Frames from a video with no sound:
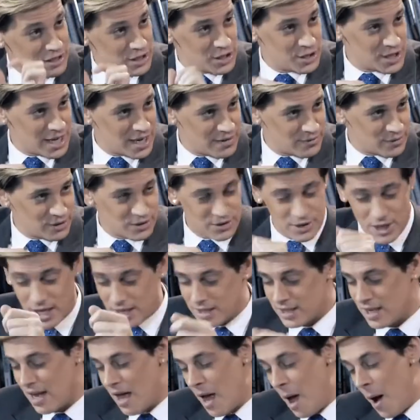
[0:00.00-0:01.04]
wrench it out of
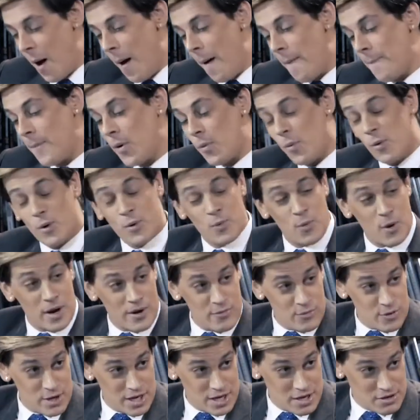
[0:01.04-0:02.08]
context. But what do I
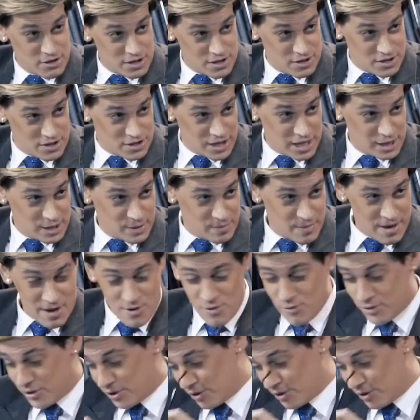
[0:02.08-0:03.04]
read in the Daily Mail